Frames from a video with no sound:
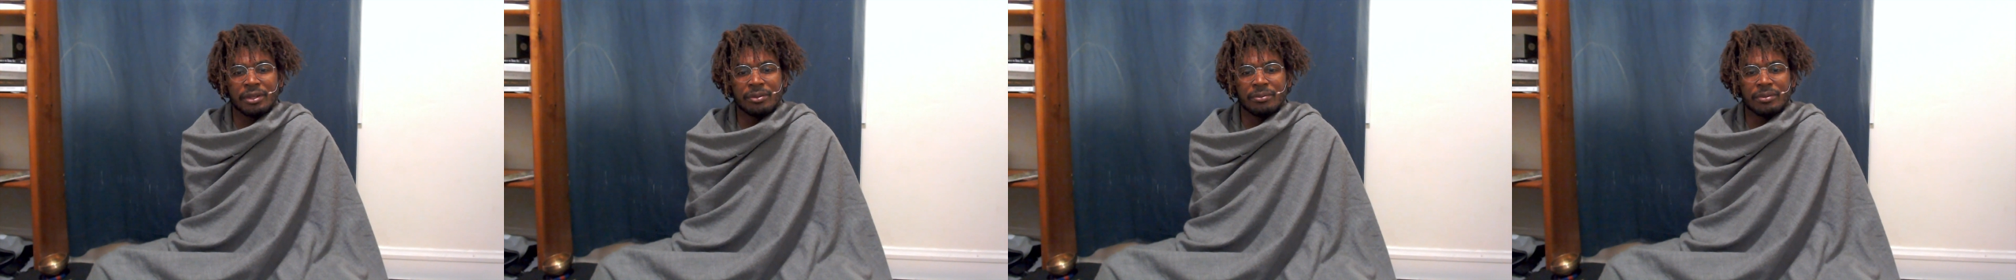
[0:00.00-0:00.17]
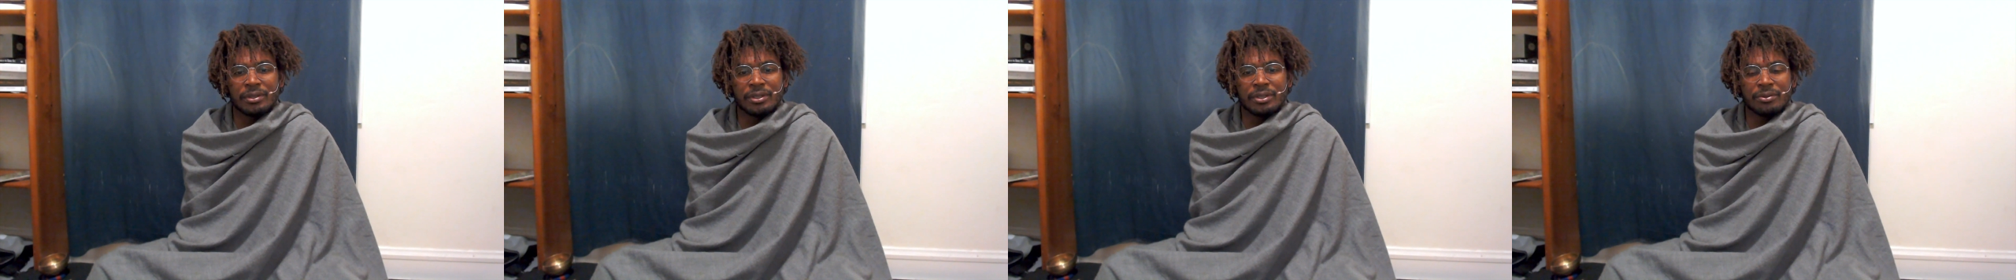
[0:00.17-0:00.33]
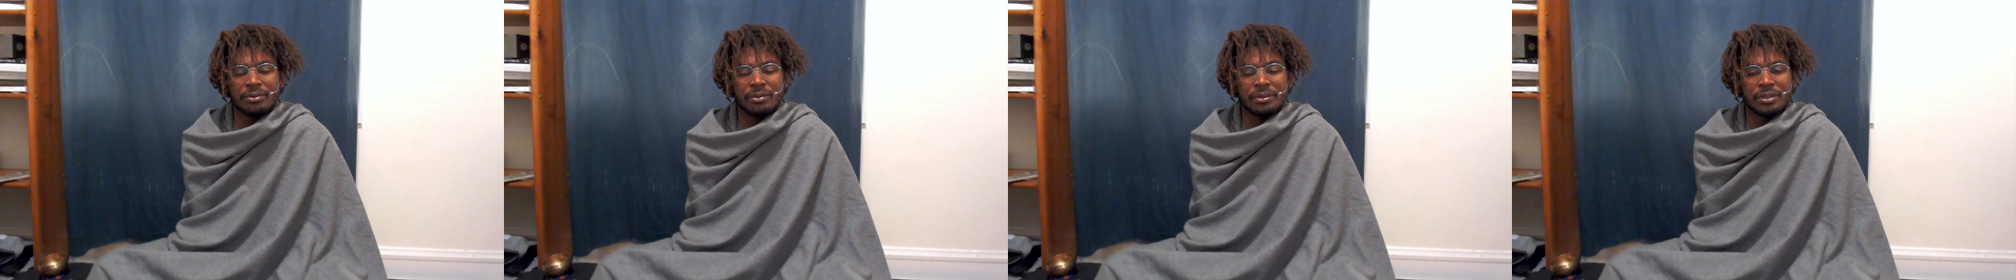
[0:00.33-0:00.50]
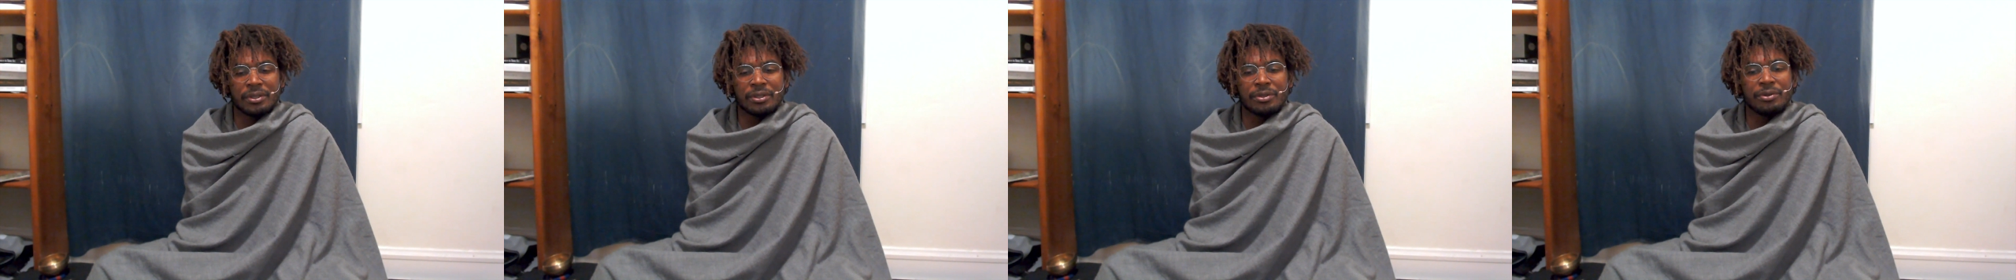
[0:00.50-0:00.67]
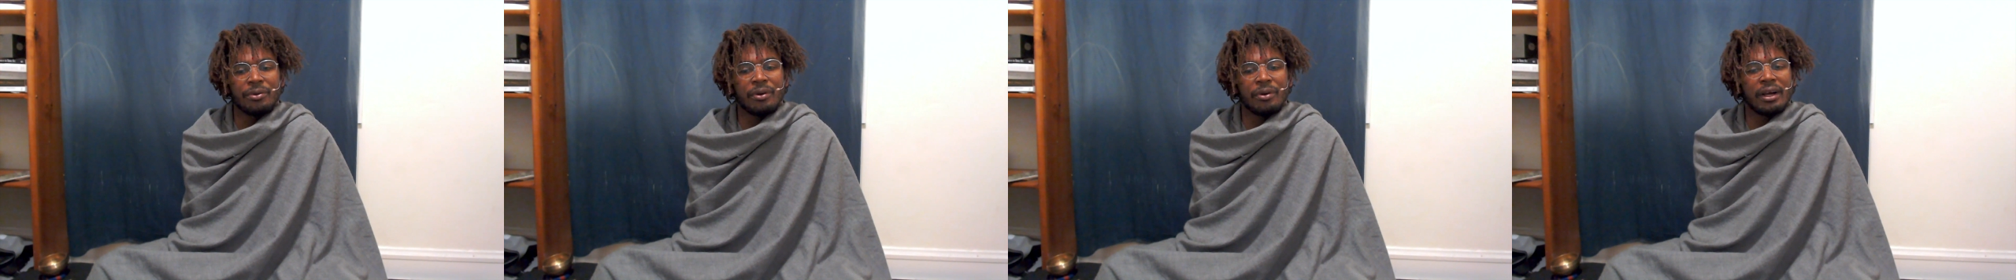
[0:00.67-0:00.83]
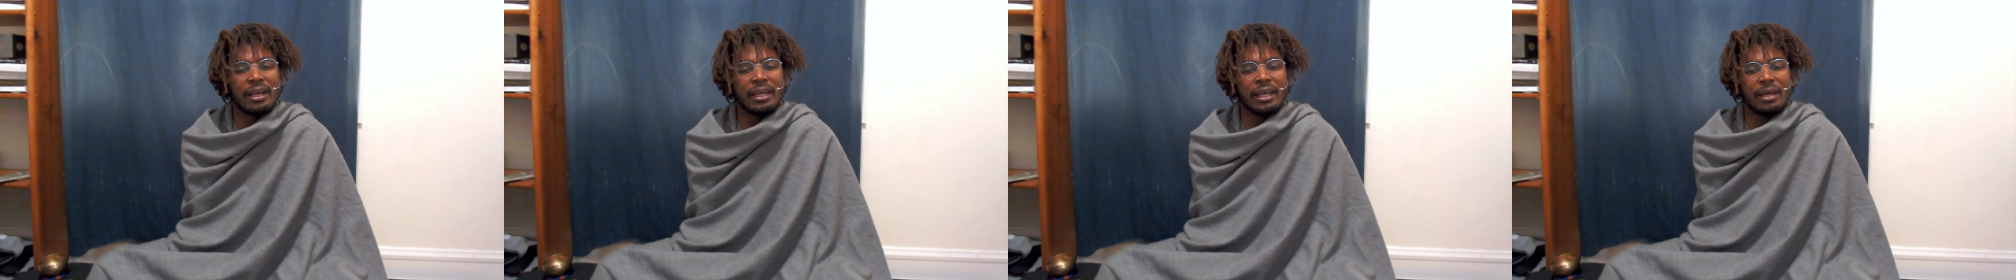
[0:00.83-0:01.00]
between
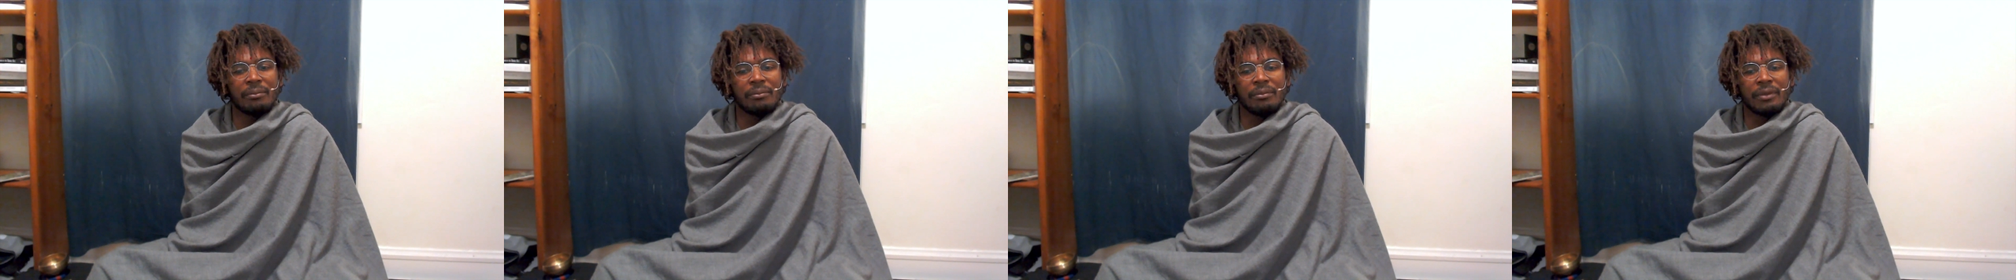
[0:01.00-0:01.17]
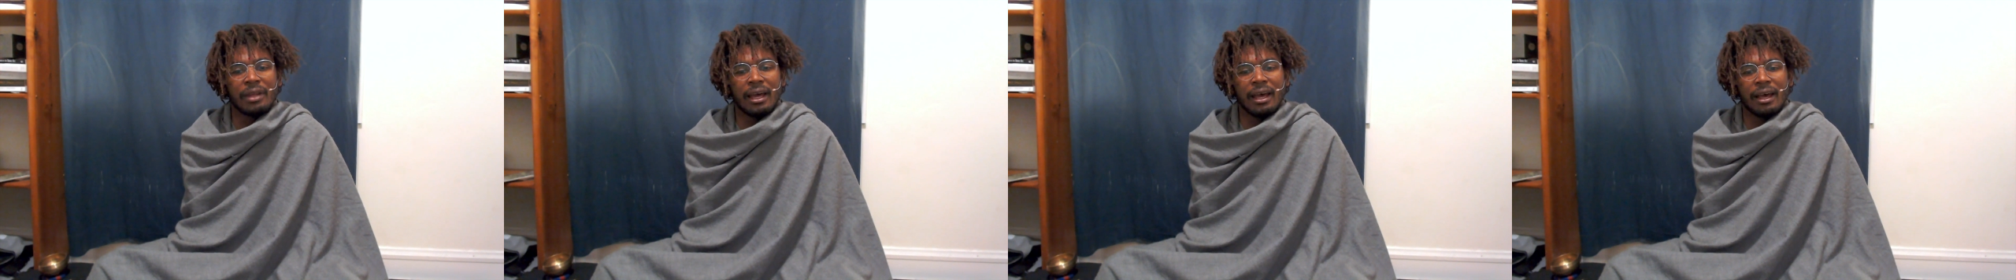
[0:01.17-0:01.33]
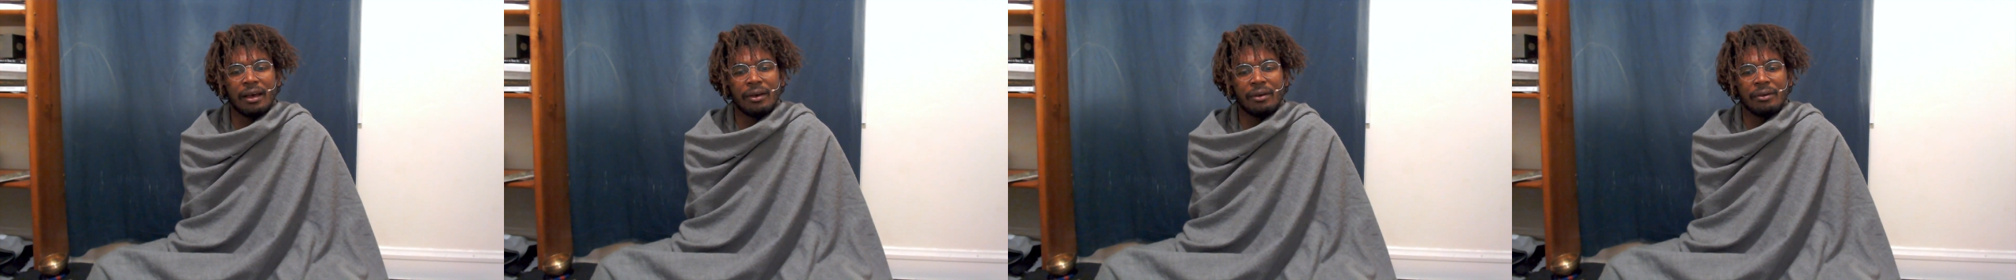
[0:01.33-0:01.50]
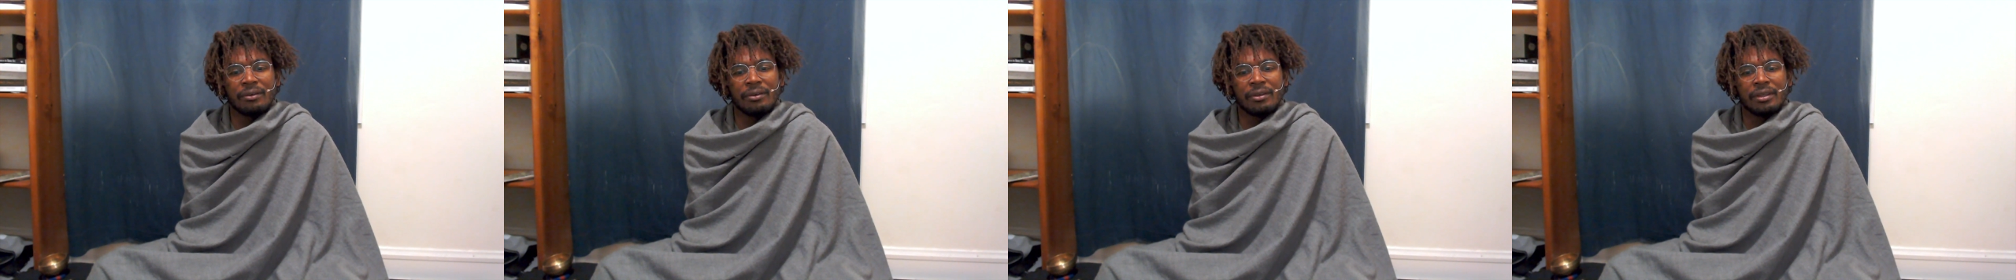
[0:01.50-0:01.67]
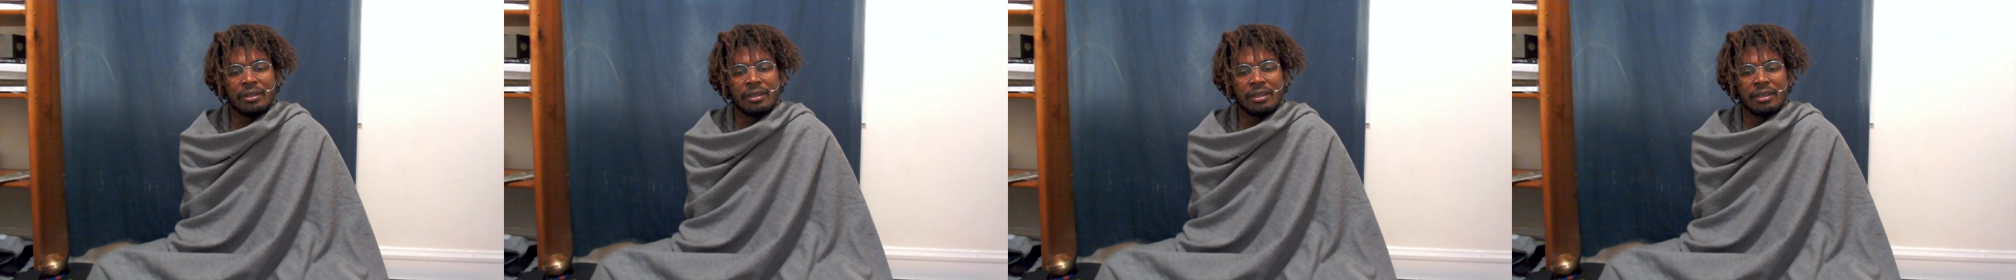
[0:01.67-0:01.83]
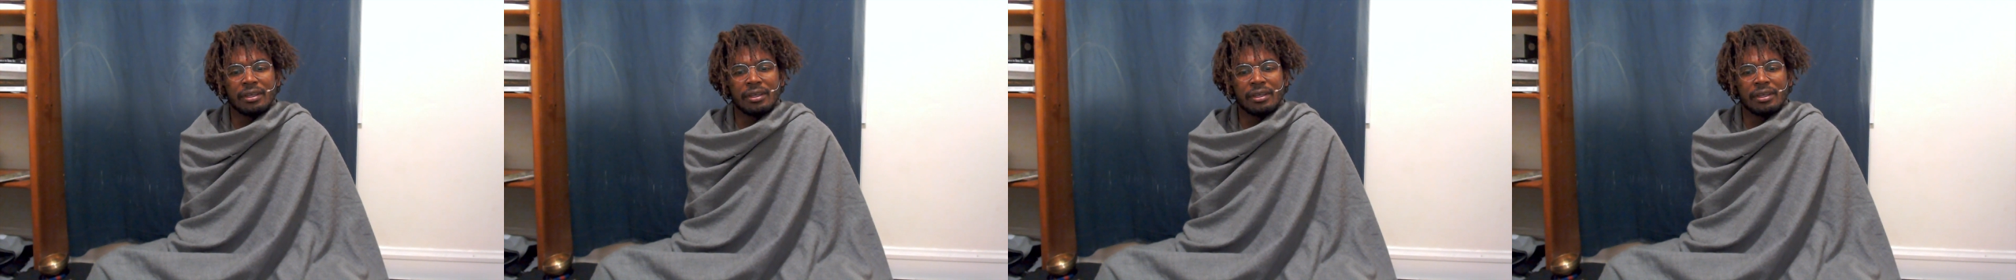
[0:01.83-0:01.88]
who I am now